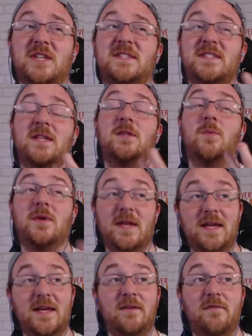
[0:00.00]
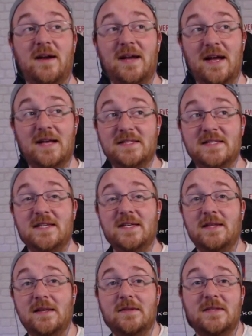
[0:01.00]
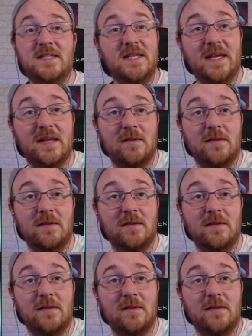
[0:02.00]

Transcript: said the word Eve, I can't see it.